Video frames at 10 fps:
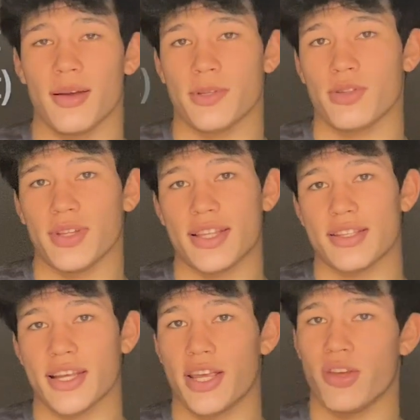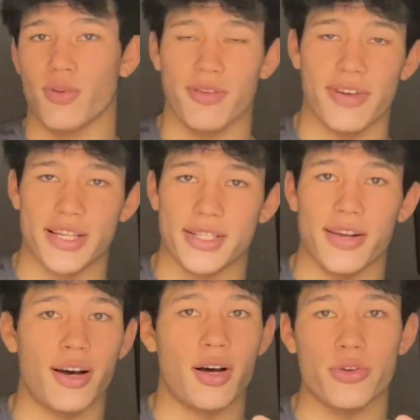So let's say you
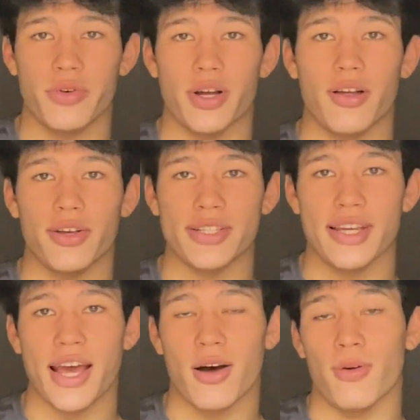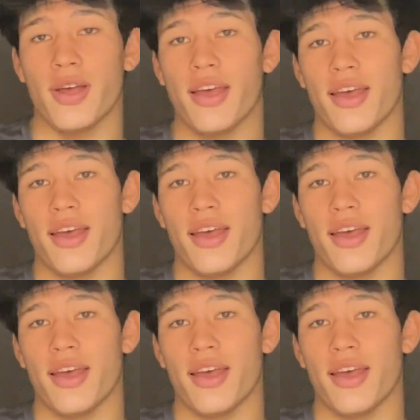invested $100 now